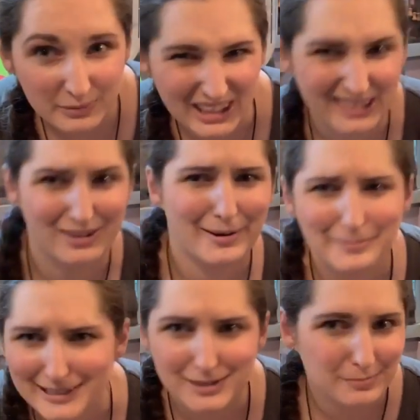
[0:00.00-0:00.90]
but like
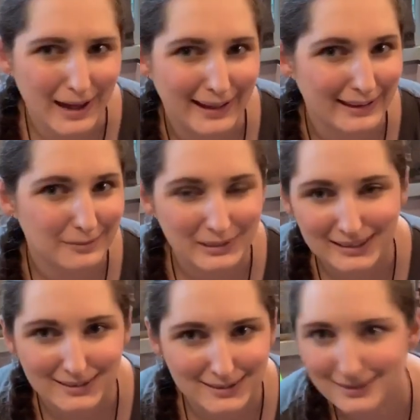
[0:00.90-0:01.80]
nobody's buying
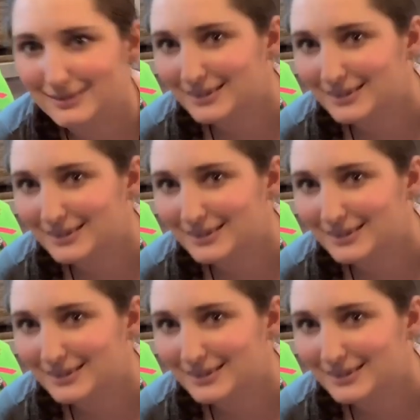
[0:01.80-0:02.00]
because